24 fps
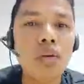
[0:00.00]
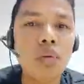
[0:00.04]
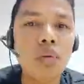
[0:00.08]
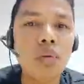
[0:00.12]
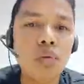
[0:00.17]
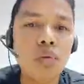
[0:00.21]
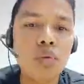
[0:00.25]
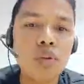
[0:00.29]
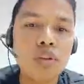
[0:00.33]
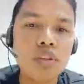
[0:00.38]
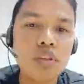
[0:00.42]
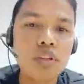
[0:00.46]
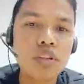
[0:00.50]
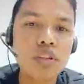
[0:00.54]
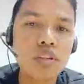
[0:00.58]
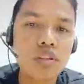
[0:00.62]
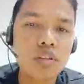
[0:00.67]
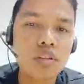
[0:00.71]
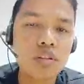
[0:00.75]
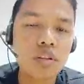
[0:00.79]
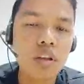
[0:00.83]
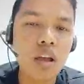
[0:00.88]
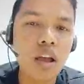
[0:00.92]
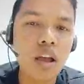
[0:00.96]
we
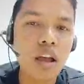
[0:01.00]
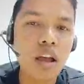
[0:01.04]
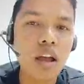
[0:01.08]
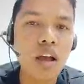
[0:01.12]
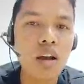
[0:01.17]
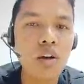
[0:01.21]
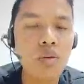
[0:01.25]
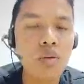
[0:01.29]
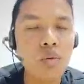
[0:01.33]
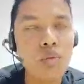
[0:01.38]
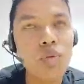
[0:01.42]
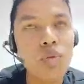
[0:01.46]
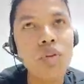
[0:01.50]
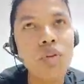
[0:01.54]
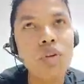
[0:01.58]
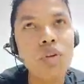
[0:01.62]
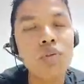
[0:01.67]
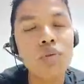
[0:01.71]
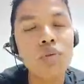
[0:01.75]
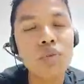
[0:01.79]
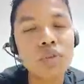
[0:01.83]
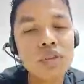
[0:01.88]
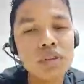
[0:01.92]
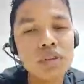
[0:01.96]

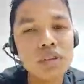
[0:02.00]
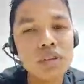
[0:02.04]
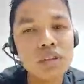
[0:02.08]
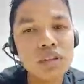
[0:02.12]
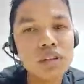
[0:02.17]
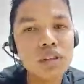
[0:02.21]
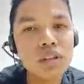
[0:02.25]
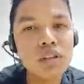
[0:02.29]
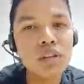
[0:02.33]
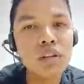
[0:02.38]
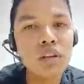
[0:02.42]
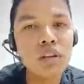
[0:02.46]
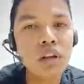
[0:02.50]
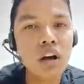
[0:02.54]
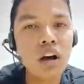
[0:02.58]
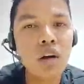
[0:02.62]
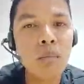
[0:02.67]
seen